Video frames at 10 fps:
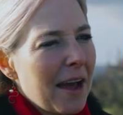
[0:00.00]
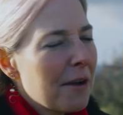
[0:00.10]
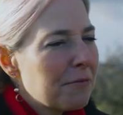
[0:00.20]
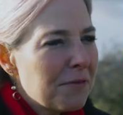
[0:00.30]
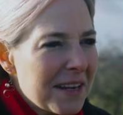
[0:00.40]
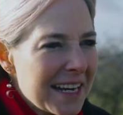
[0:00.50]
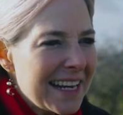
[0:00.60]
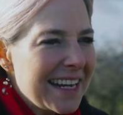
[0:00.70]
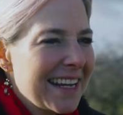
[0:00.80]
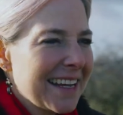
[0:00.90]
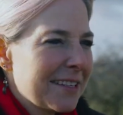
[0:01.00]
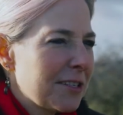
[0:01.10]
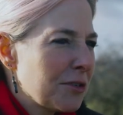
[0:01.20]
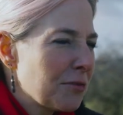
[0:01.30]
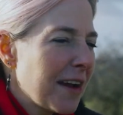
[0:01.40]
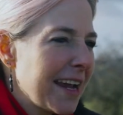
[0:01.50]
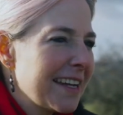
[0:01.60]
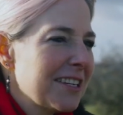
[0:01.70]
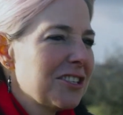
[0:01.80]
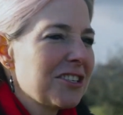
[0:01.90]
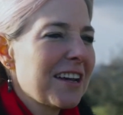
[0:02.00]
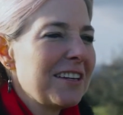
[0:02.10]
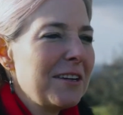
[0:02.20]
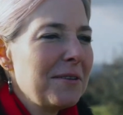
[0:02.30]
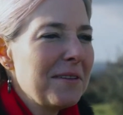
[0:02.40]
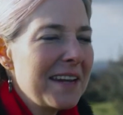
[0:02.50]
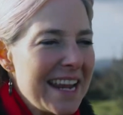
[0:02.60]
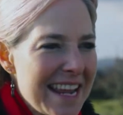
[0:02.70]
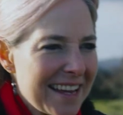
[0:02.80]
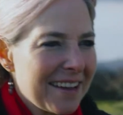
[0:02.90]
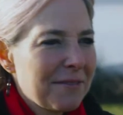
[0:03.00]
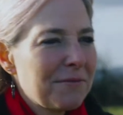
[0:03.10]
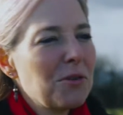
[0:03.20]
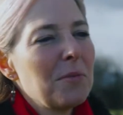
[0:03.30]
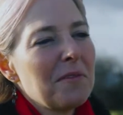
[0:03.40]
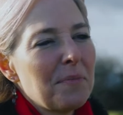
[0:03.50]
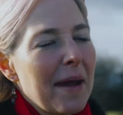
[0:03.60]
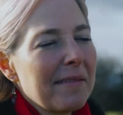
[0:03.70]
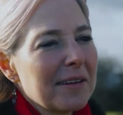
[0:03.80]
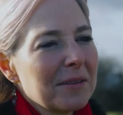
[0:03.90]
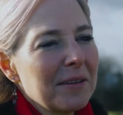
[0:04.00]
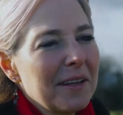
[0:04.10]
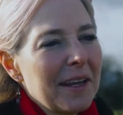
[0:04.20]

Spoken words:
A really strange and unique form of burial